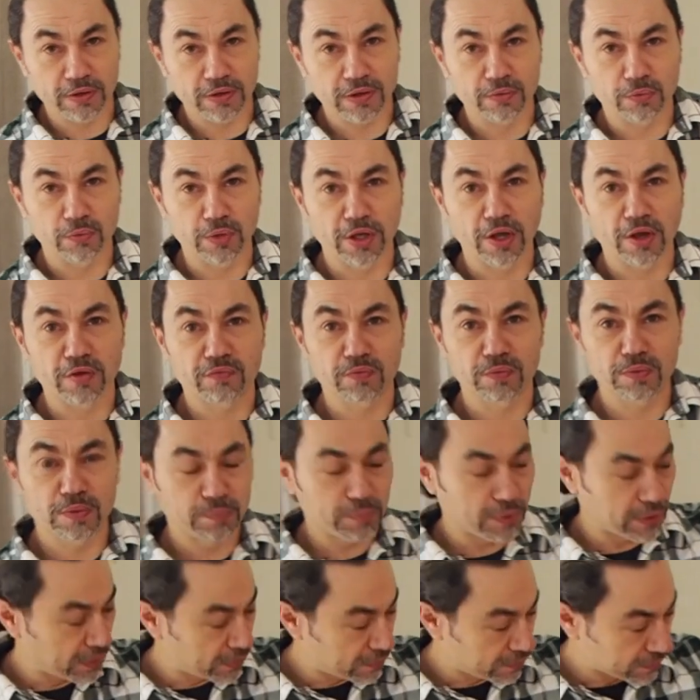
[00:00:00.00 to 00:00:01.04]
about them that was
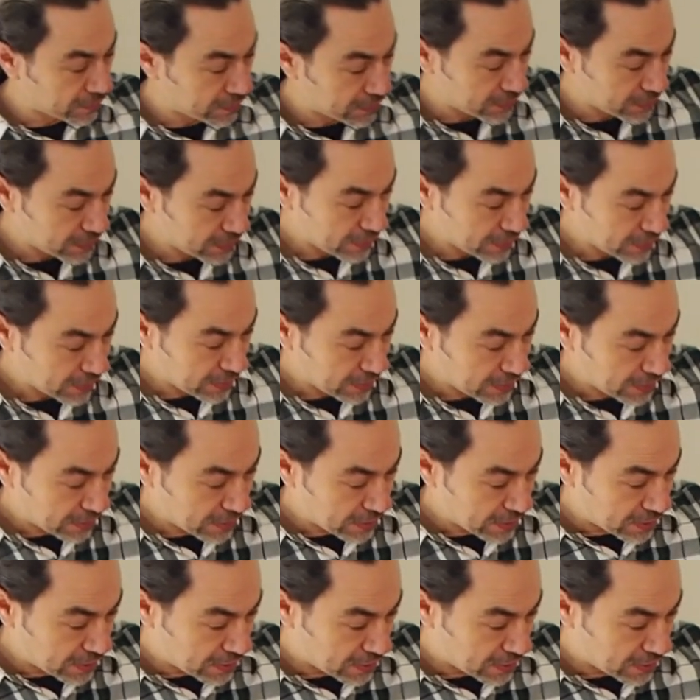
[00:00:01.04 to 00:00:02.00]
different. You know, they,